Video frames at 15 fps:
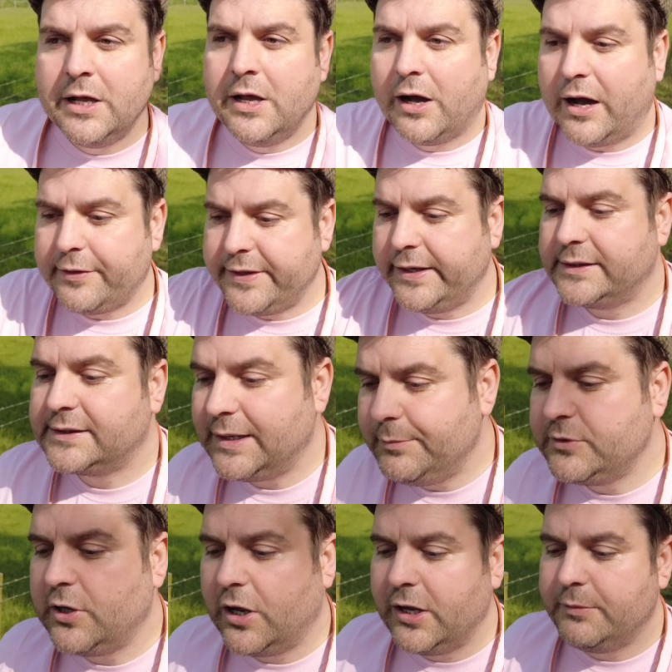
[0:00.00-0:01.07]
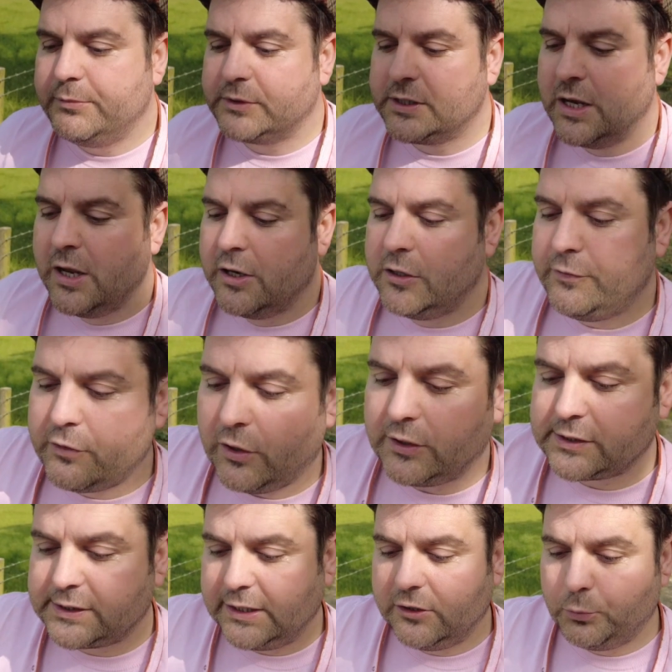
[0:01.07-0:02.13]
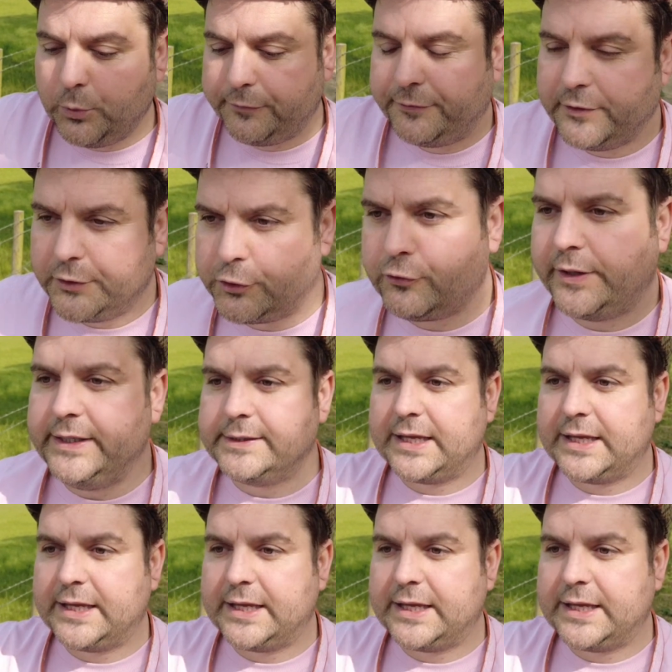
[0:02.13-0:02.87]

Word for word: I think sometimes you've got to see the wood for the trees.